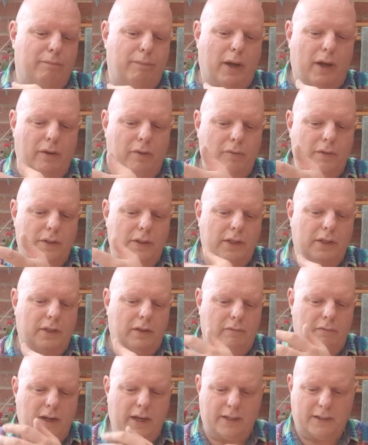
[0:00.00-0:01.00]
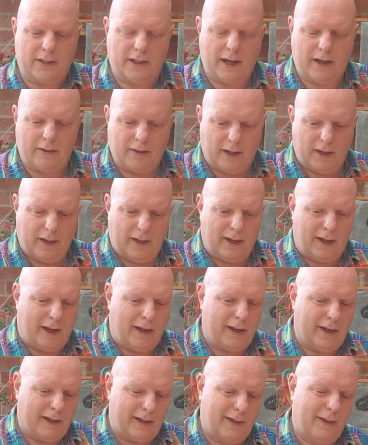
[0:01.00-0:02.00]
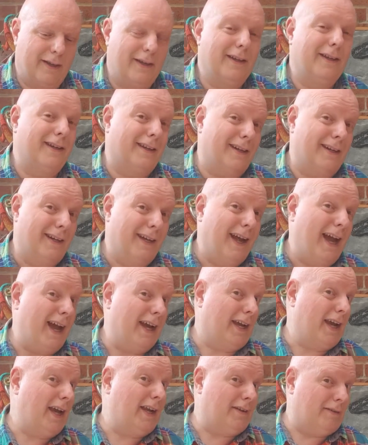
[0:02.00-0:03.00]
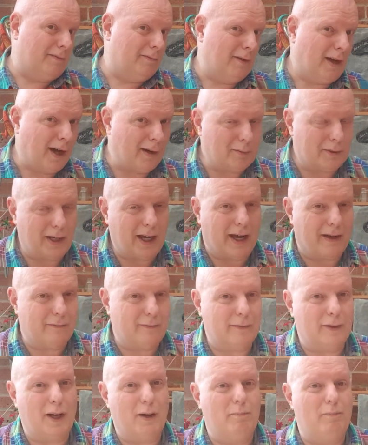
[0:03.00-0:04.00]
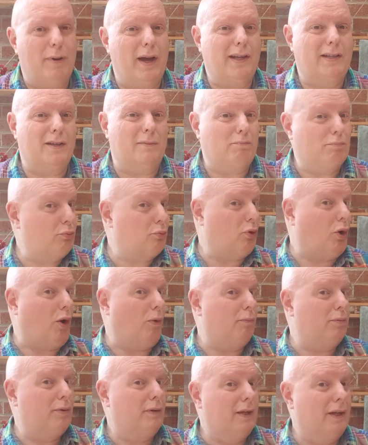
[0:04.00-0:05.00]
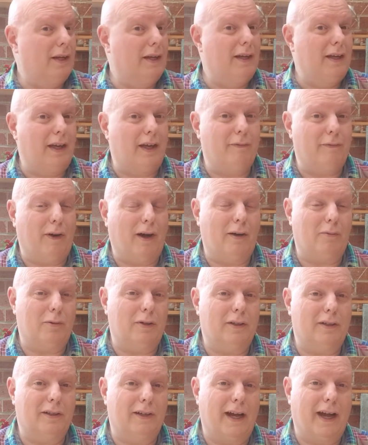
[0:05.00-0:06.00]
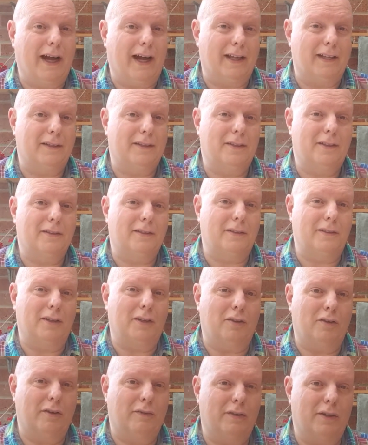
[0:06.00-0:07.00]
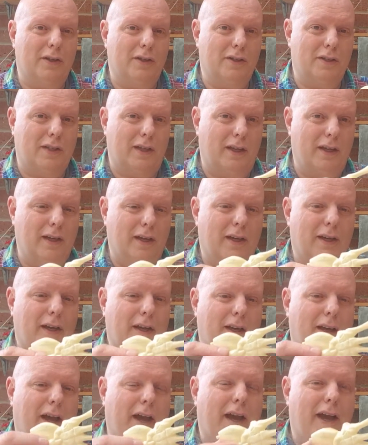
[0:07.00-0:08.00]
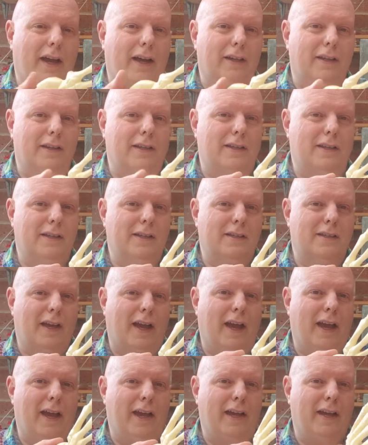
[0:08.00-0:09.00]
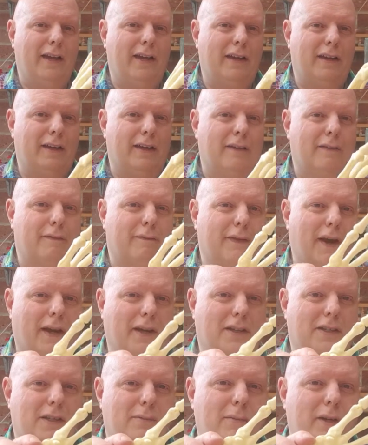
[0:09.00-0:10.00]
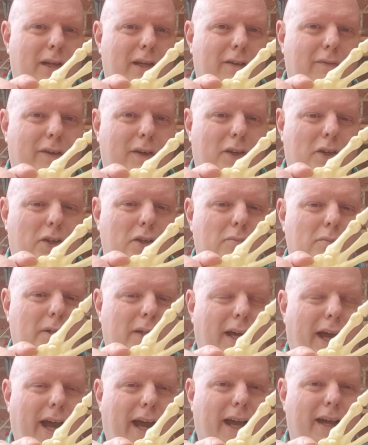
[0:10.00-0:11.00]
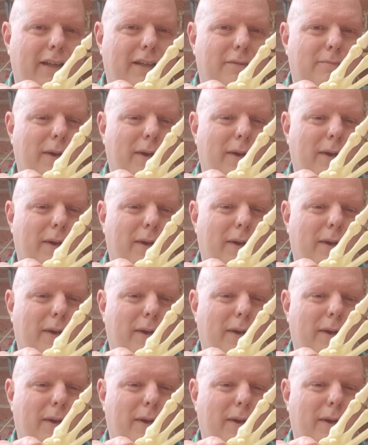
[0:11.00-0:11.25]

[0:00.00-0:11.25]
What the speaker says: bones in the wrist. Now, again, I would have a better prop if I were at the university. This is a facsimile of a human hand